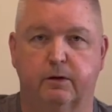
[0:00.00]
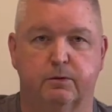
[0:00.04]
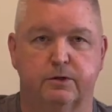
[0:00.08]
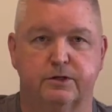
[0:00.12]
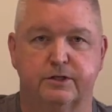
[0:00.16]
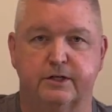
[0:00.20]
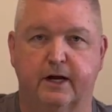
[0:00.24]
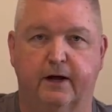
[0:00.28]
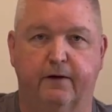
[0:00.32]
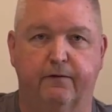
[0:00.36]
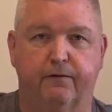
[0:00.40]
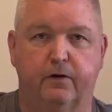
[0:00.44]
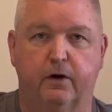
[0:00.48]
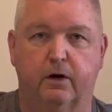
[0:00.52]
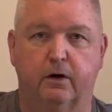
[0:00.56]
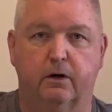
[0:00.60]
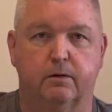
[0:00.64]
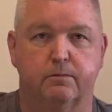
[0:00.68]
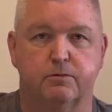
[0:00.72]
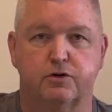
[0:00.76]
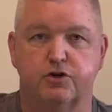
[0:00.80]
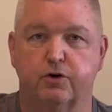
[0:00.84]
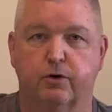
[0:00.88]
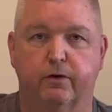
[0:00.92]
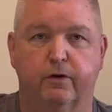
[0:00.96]
ones out there.
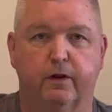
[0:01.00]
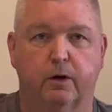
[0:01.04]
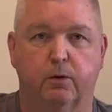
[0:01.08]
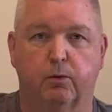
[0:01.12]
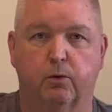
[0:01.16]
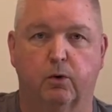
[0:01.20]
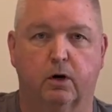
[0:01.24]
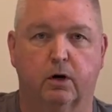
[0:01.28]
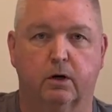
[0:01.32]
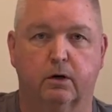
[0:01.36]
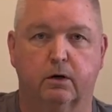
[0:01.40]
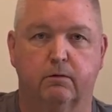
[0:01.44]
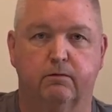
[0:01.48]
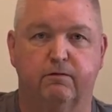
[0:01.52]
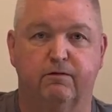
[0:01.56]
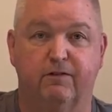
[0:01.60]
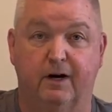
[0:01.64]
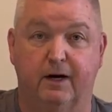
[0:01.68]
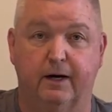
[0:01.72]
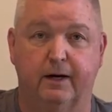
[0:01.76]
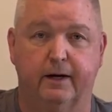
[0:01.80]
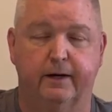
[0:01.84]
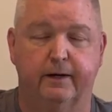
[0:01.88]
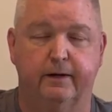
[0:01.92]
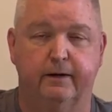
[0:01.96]
I'm sure they work
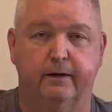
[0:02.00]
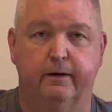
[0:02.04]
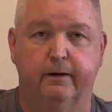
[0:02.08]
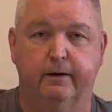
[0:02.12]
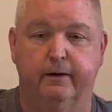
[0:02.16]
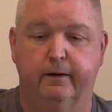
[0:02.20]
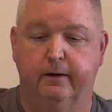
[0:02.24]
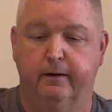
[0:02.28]
fine.